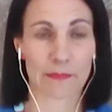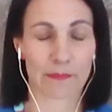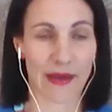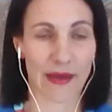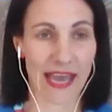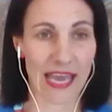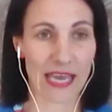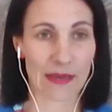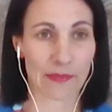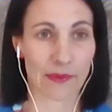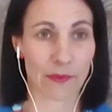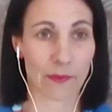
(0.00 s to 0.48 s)

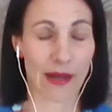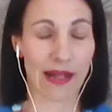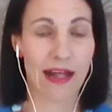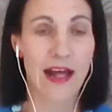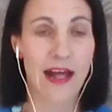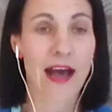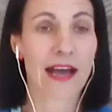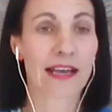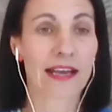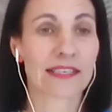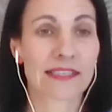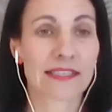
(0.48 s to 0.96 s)
baby,
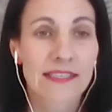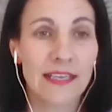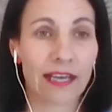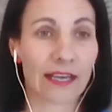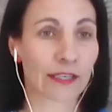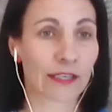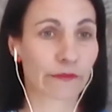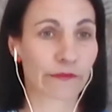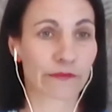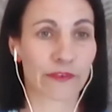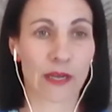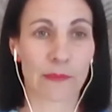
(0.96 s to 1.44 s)
well, I
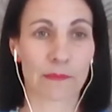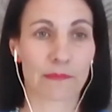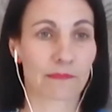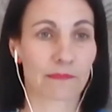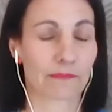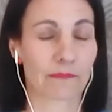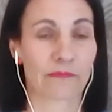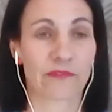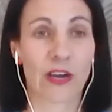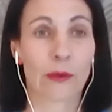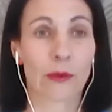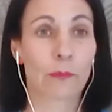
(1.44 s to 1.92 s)
signed
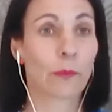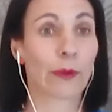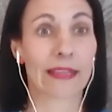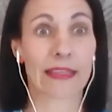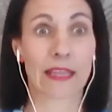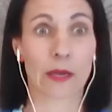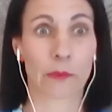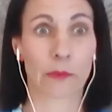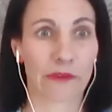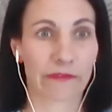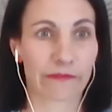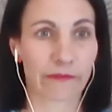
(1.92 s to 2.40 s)
from
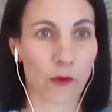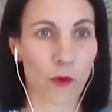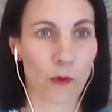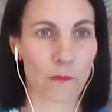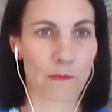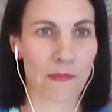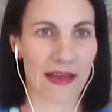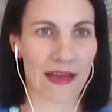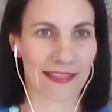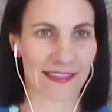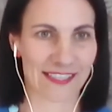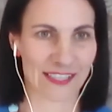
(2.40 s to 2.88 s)
when they were
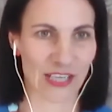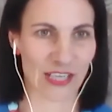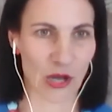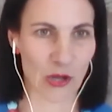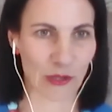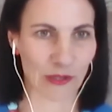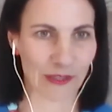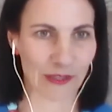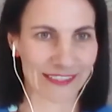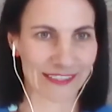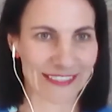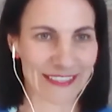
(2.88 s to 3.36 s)
4 months
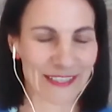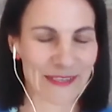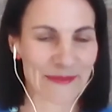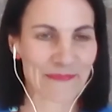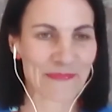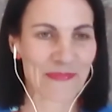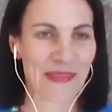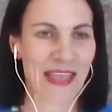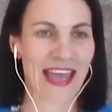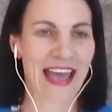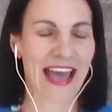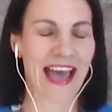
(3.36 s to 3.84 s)
old.
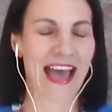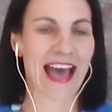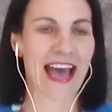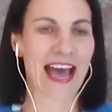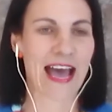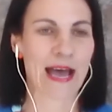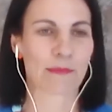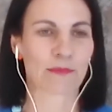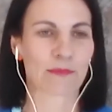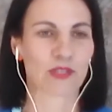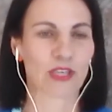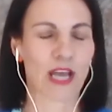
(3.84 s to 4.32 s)

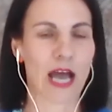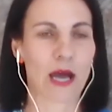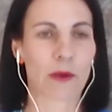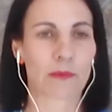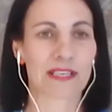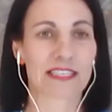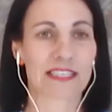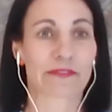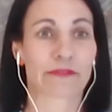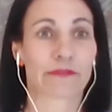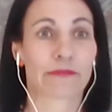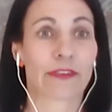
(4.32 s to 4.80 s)
So I
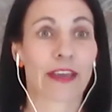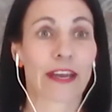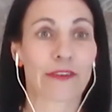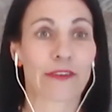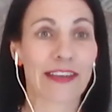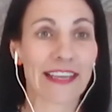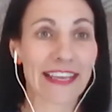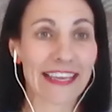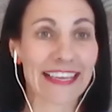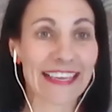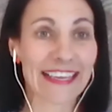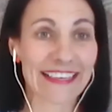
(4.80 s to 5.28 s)
was
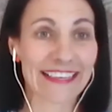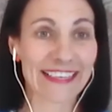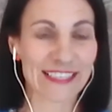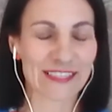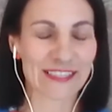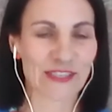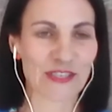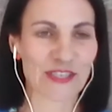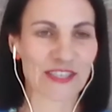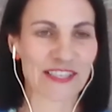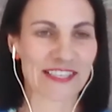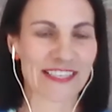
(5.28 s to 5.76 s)
very
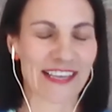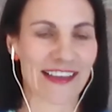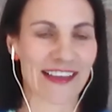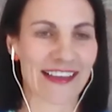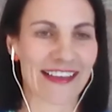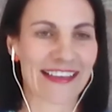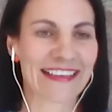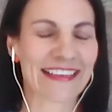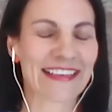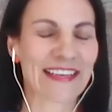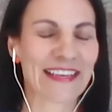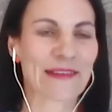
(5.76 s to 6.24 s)
eager to
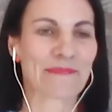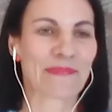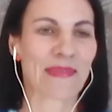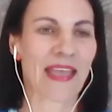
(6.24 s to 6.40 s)
sign.